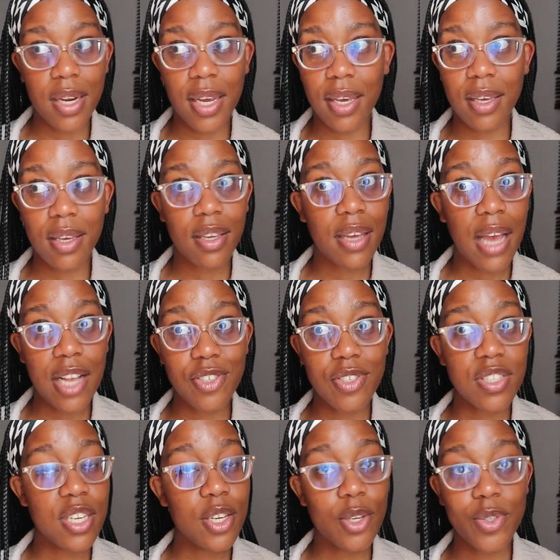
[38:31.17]
Like, I
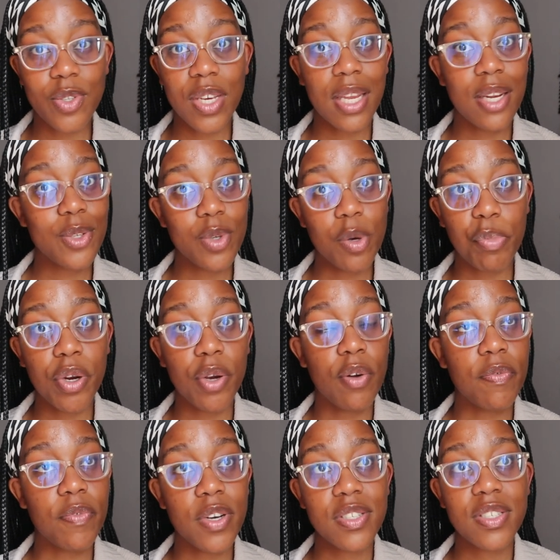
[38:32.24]
just needed to get into a prayer
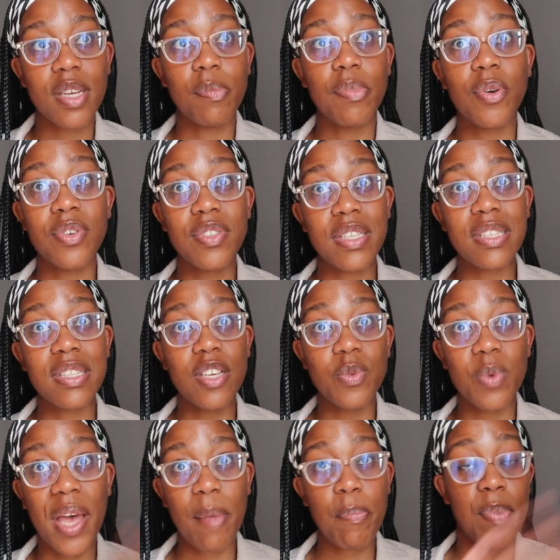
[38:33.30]
of fasting, because these things
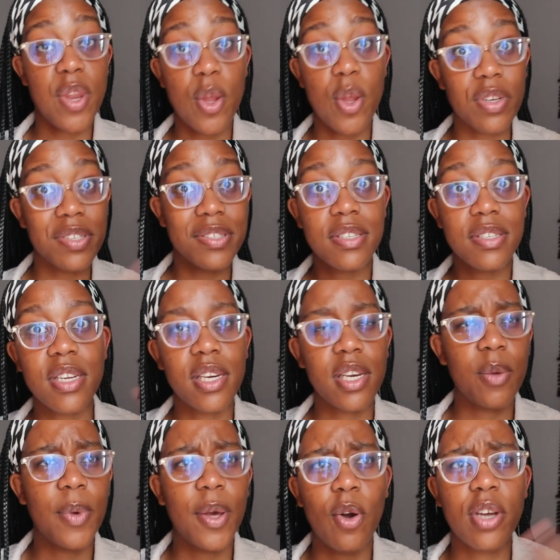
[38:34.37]
were happening
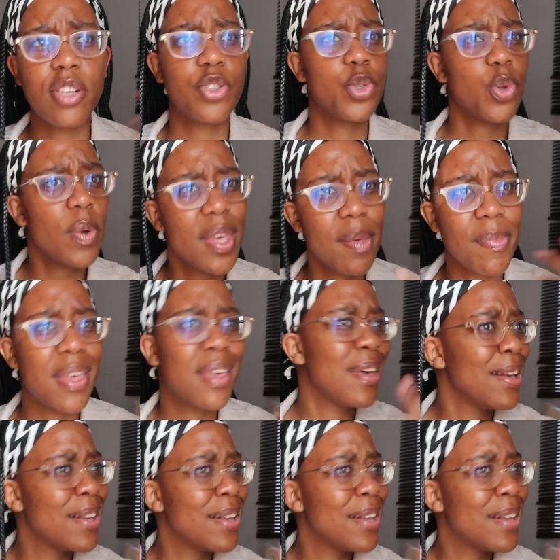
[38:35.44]
consistently, where God is showing me